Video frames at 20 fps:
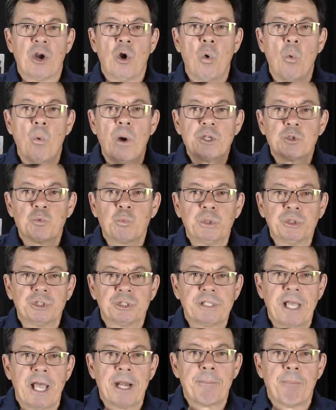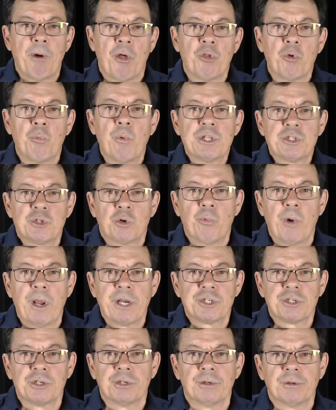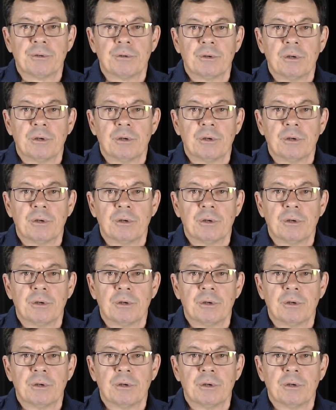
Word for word: always will stand upon the resurrection.